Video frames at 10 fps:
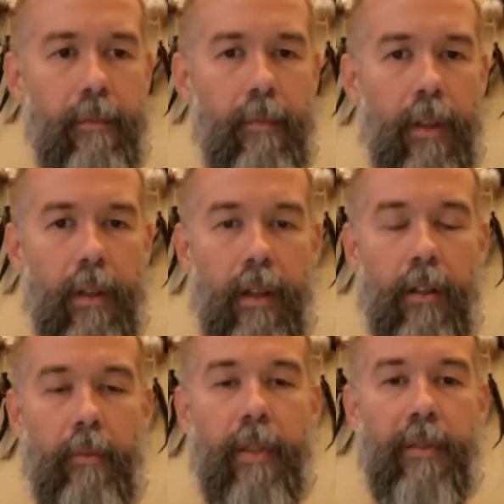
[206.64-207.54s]

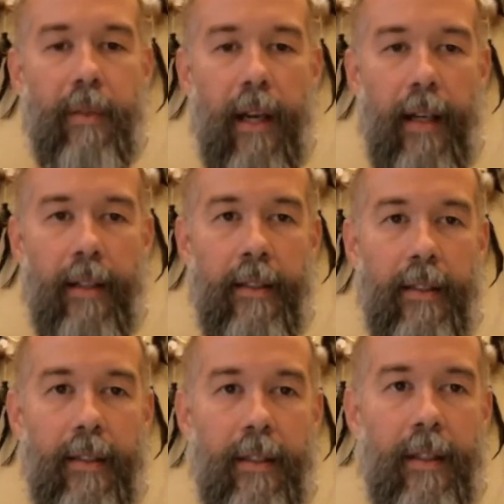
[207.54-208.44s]
there'll be some
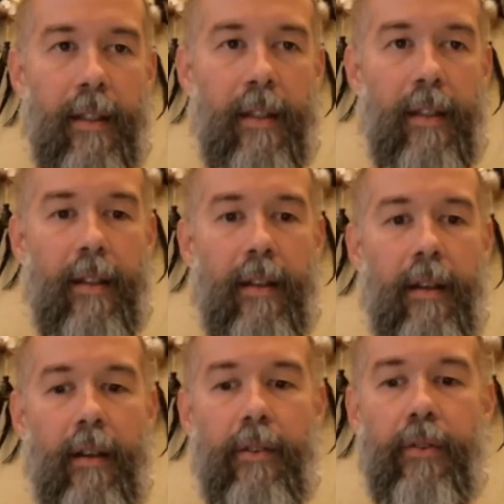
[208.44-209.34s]
guidance
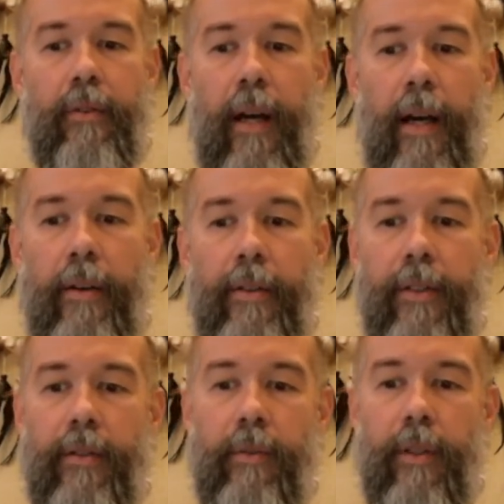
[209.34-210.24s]

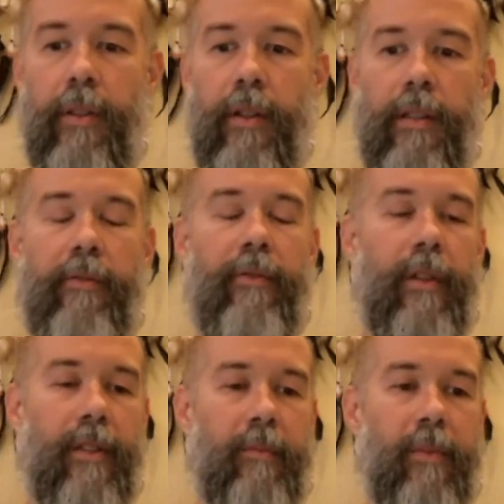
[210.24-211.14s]
throughout, with
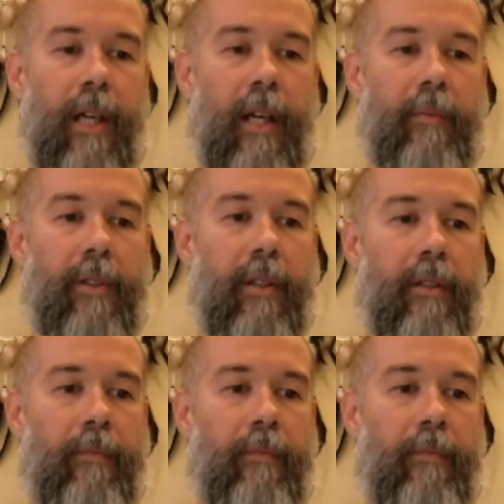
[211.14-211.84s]
definitely some time to